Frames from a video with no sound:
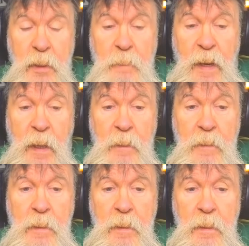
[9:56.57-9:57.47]
about
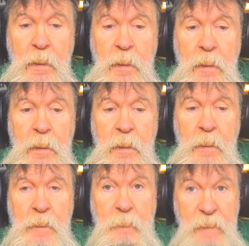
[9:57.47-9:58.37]

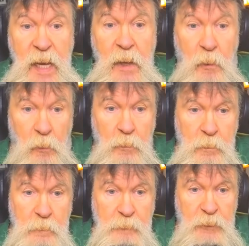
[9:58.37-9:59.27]
the male
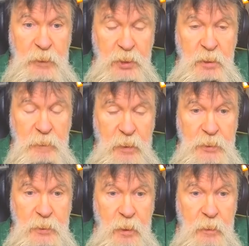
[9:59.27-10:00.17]

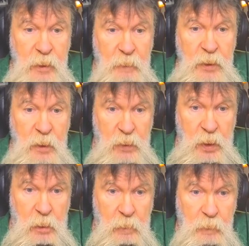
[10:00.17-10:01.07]
participants now, in
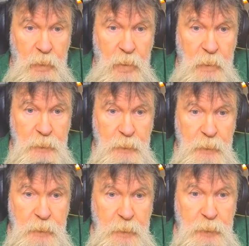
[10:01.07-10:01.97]
WWE. Yeah.
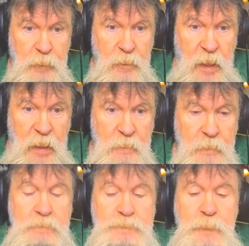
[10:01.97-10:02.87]
So um,
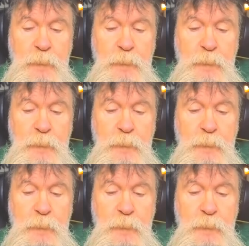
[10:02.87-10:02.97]
uh,